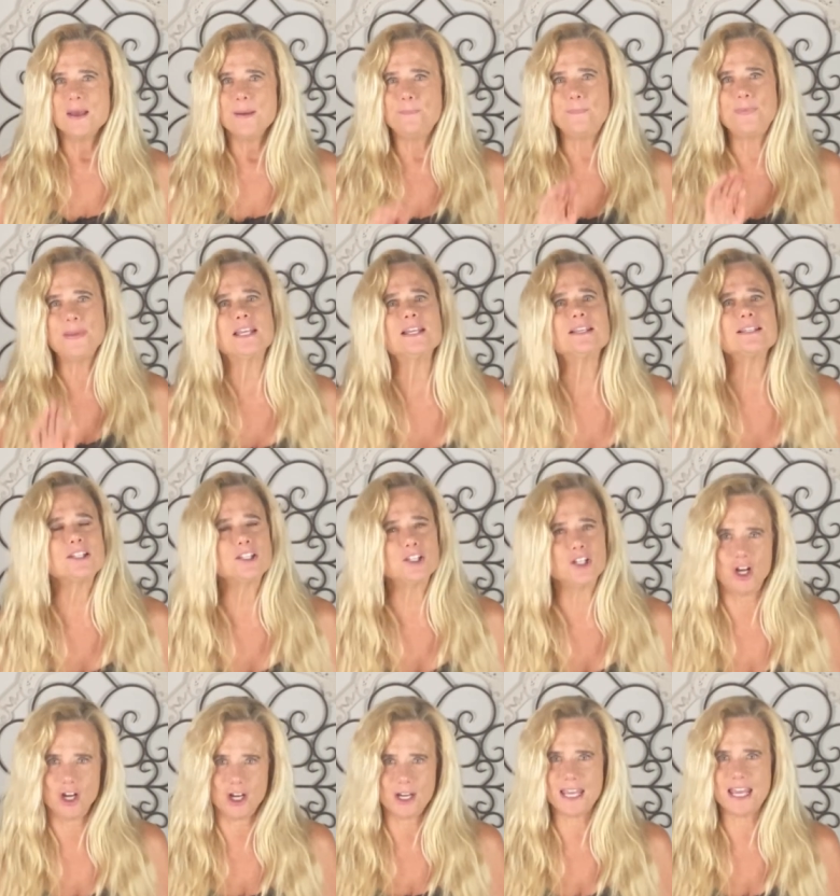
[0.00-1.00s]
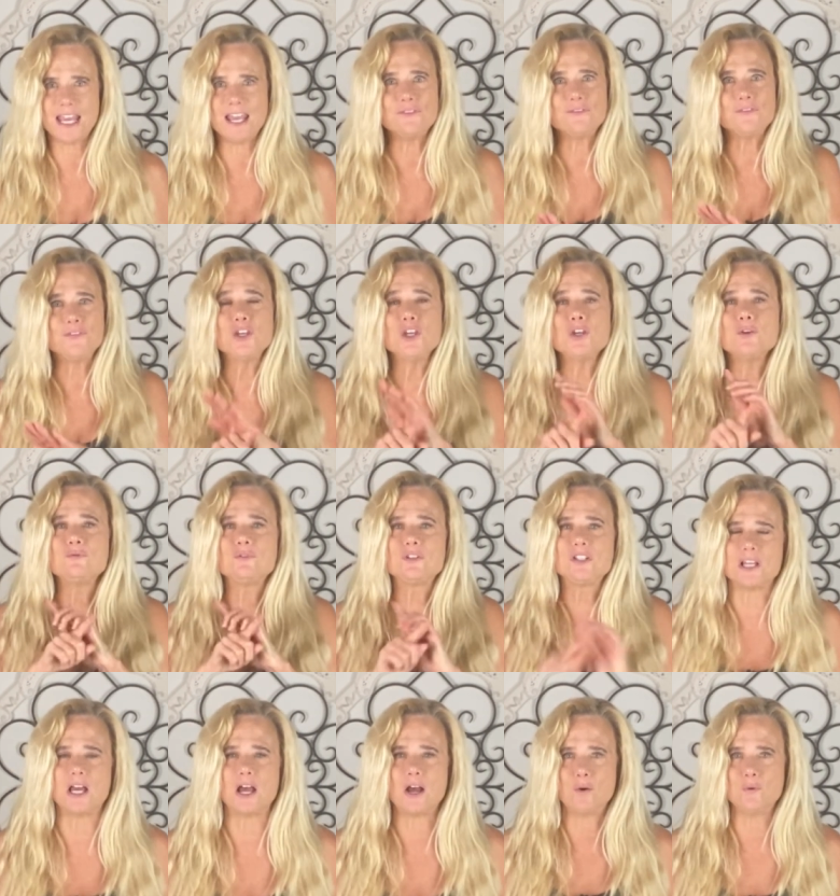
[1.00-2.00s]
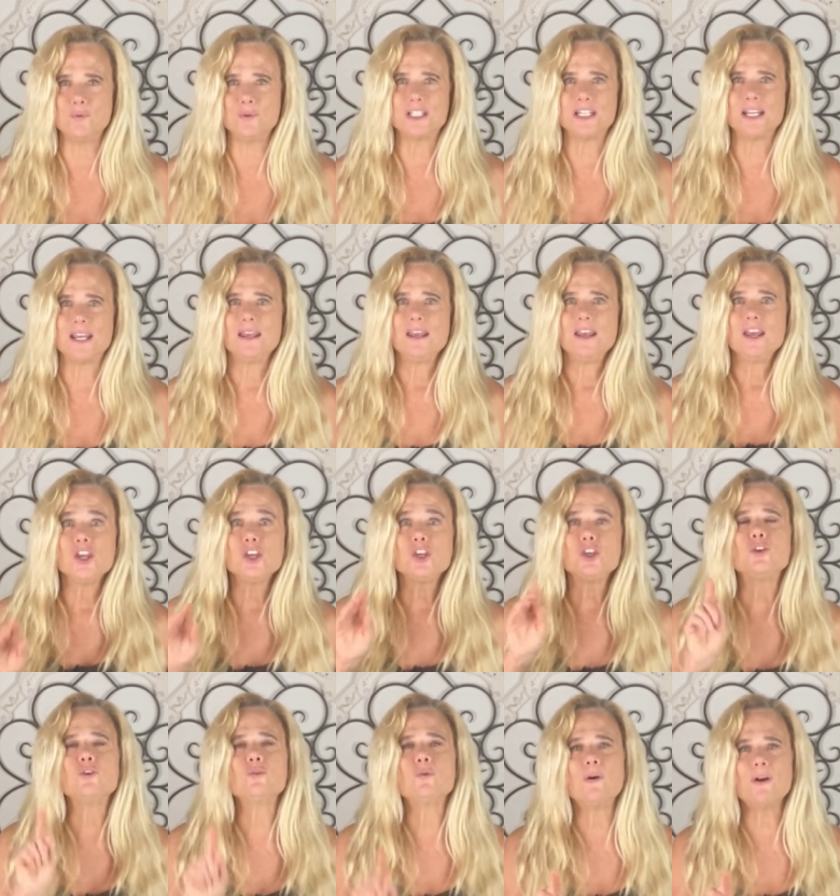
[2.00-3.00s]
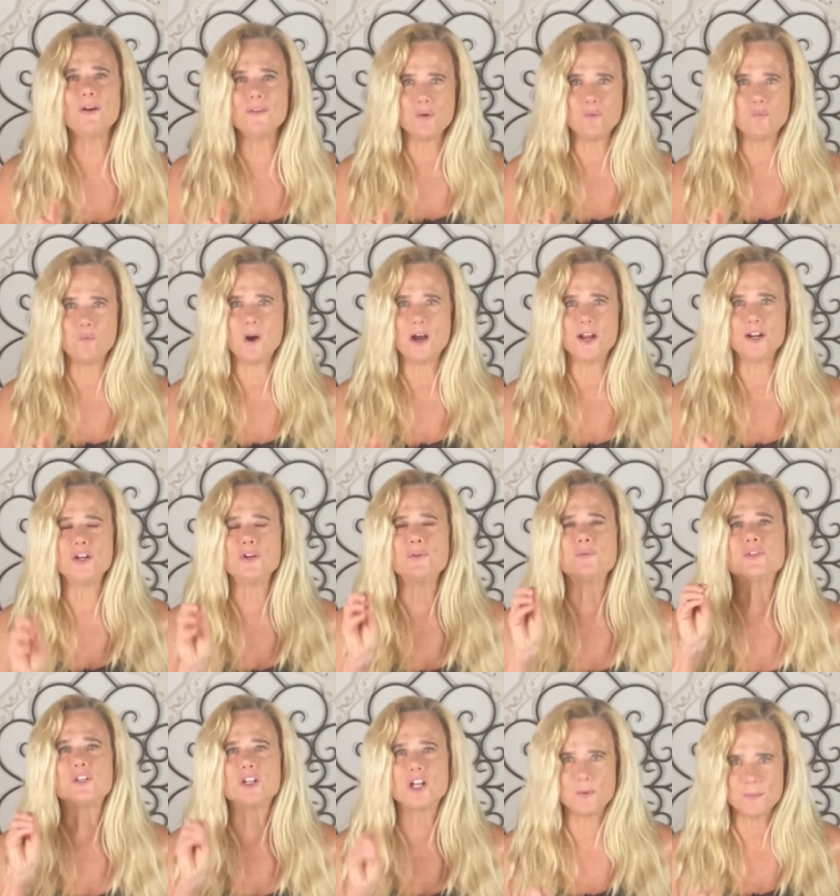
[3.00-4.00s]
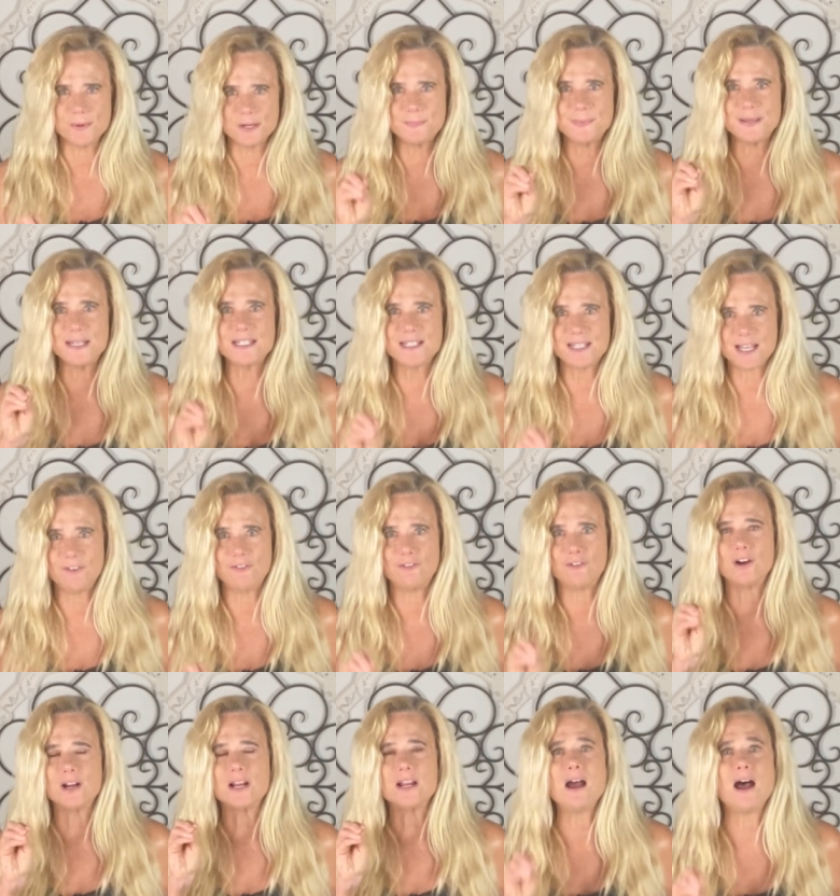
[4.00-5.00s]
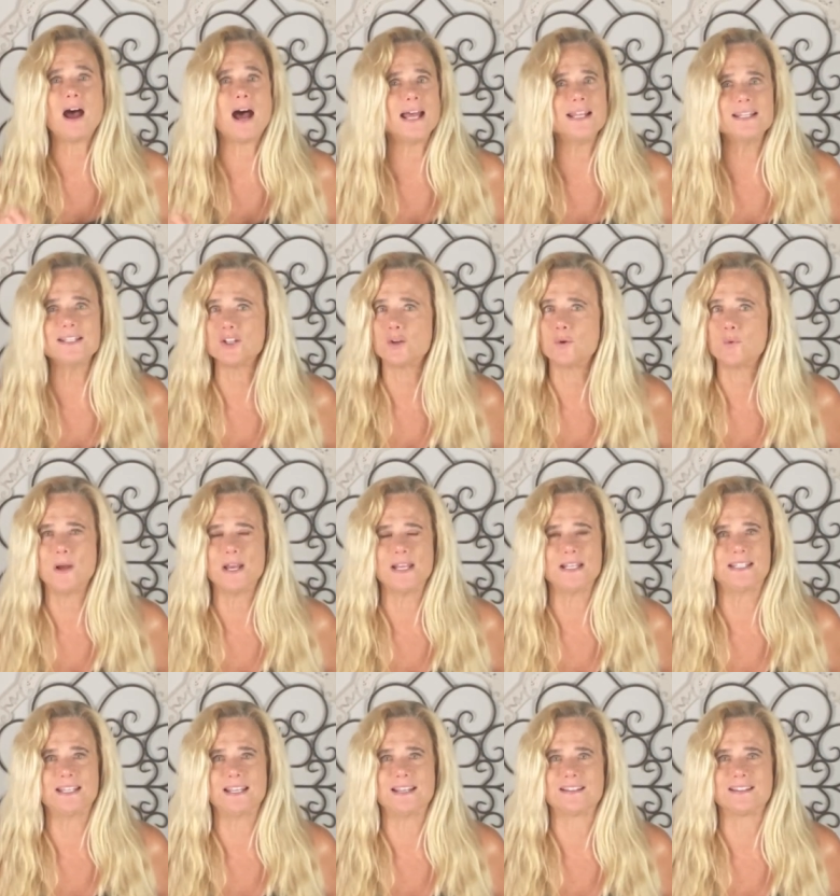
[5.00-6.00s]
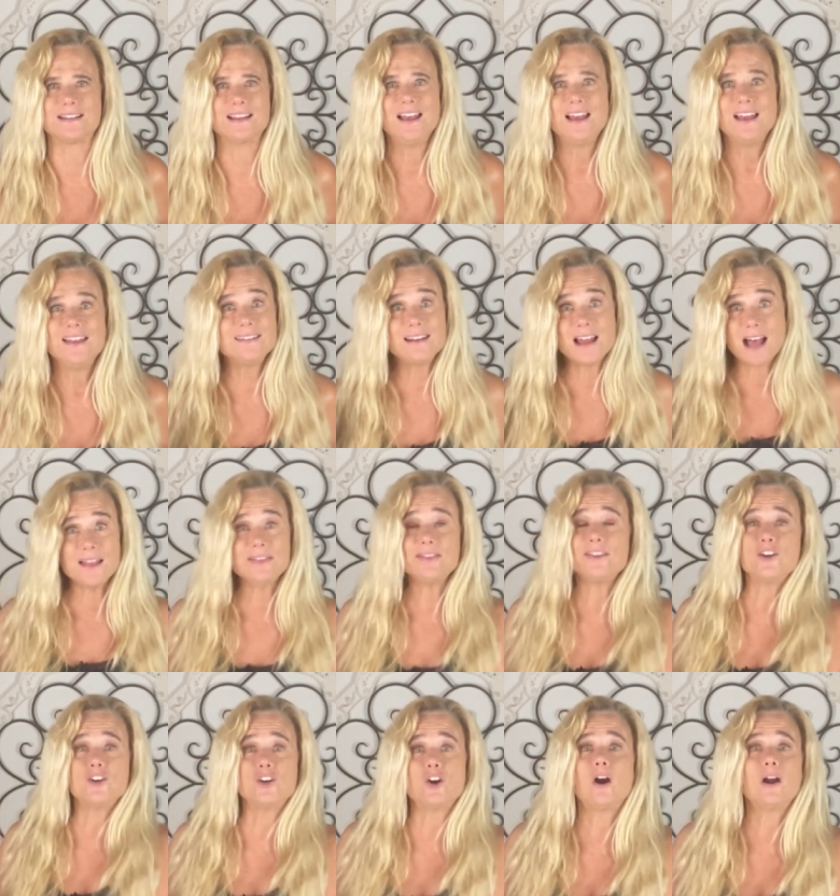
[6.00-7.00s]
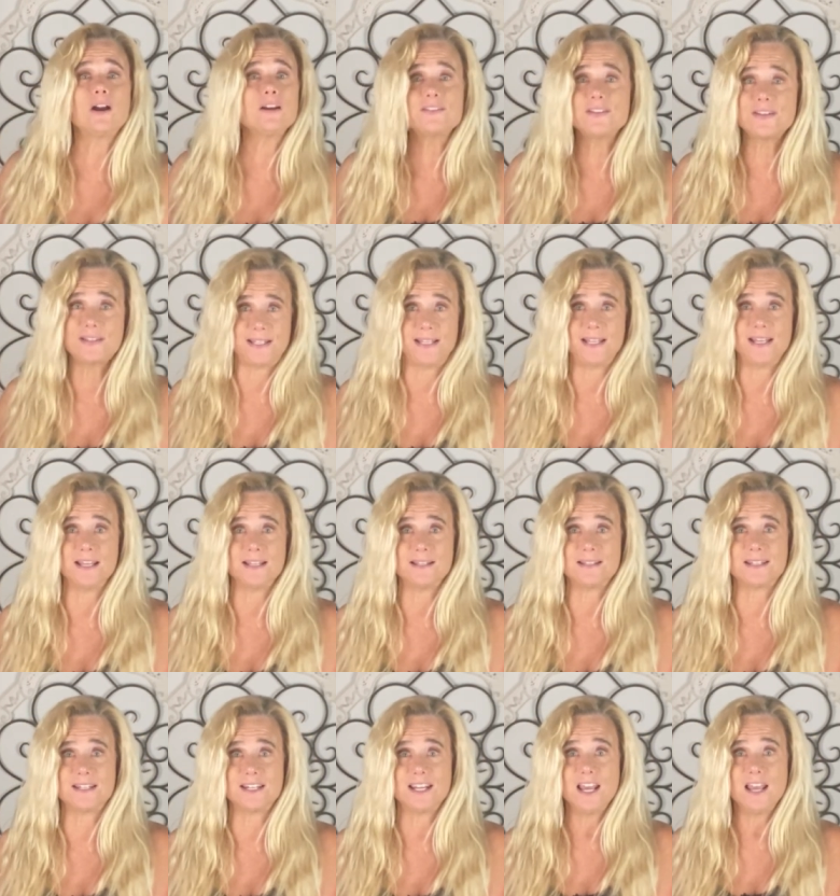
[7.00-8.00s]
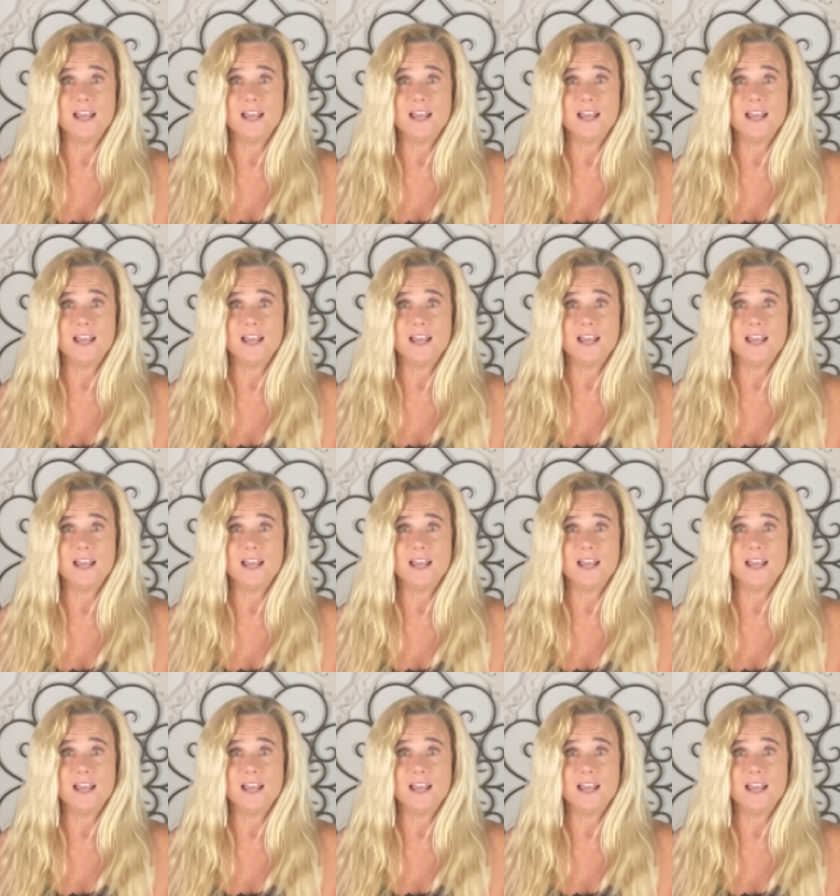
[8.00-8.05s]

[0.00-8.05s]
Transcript: Because look, if you don't, you're the one who's going to be suffering consequences, not the narcissist.